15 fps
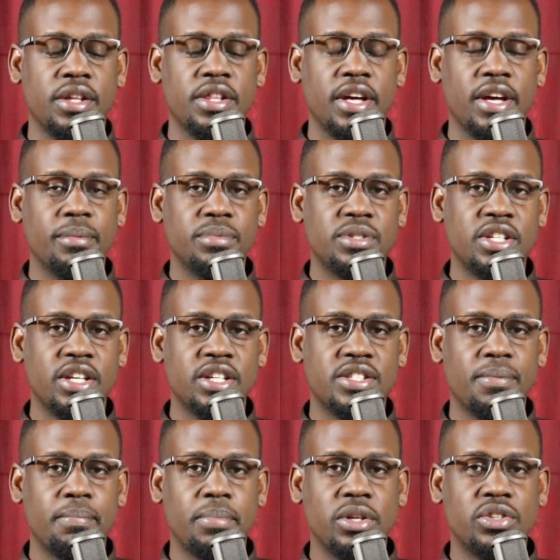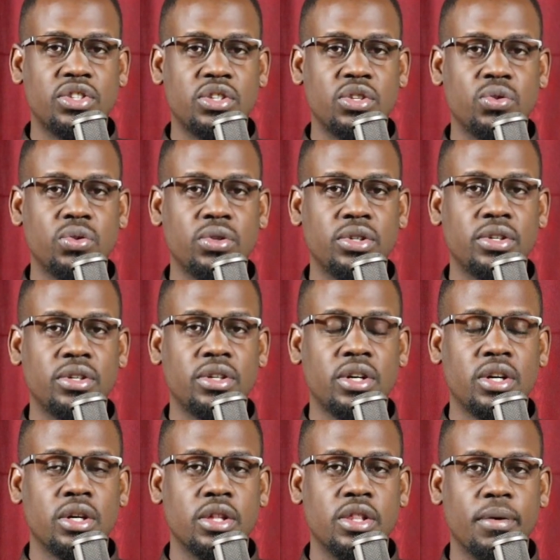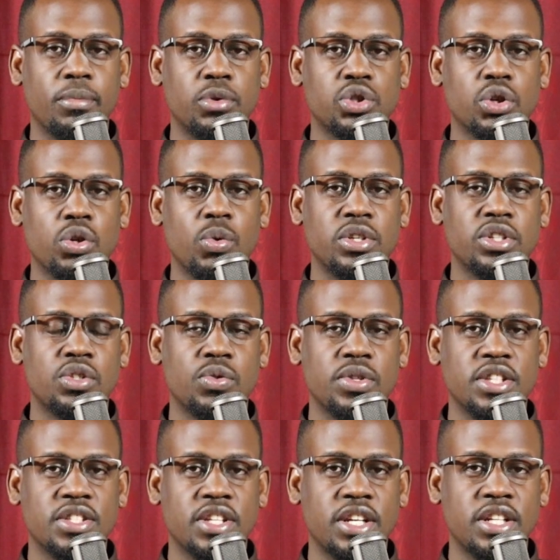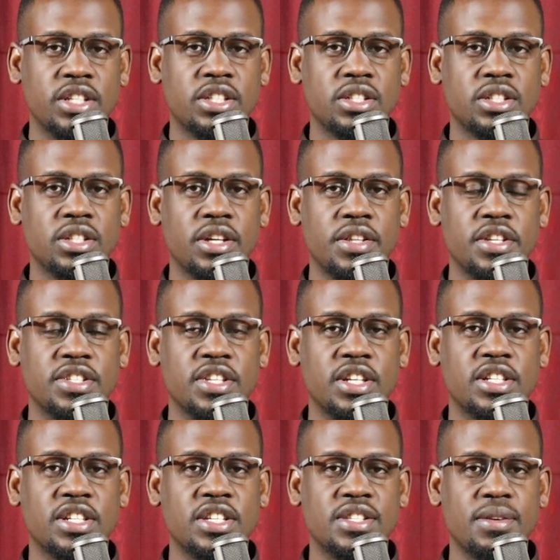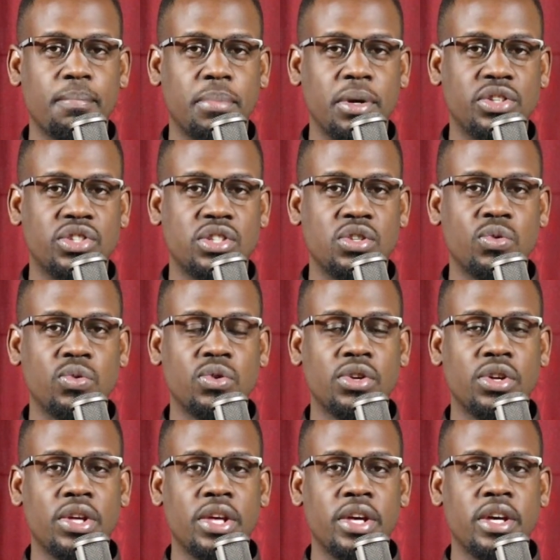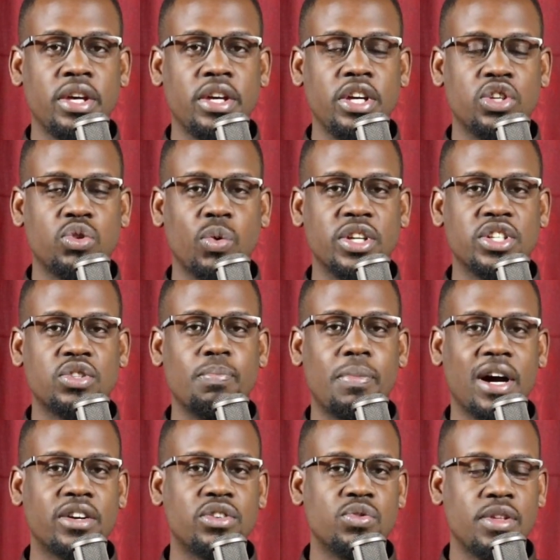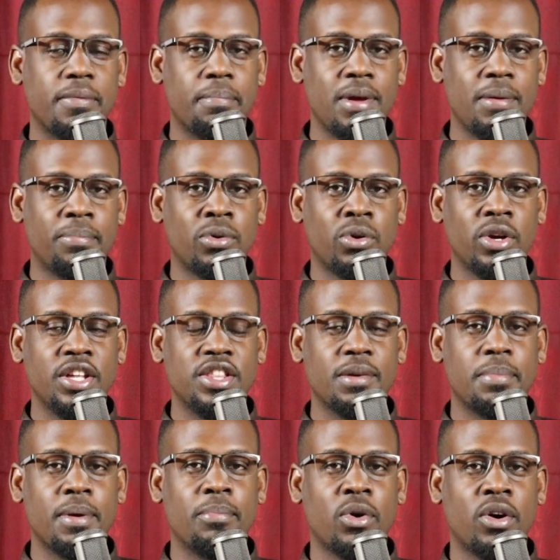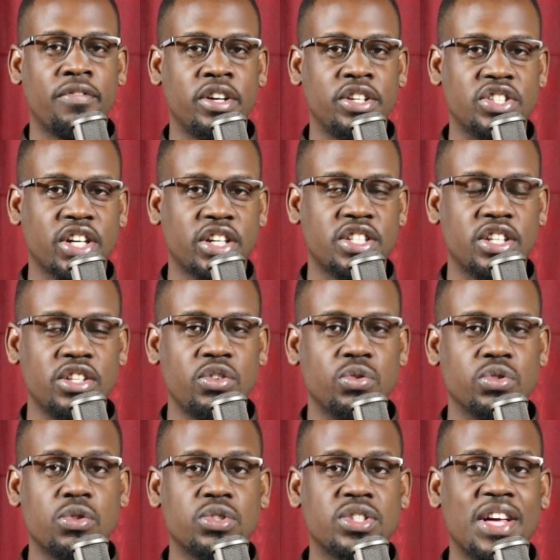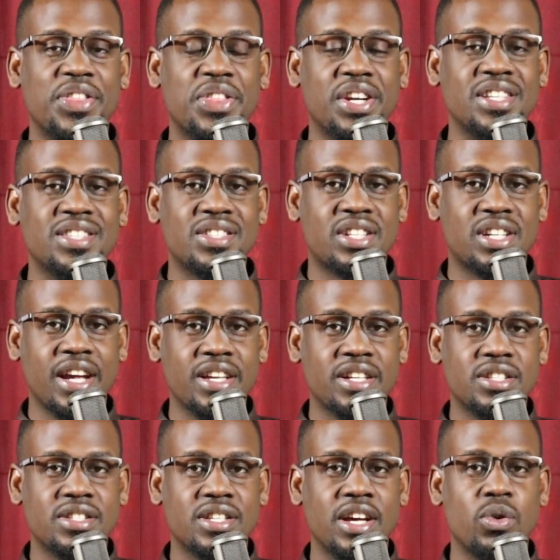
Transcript: The MCAs impeached you. The motion went to the Senate. The senators impeached you. It went back to the people and the people have rejected you. So those are three strikes.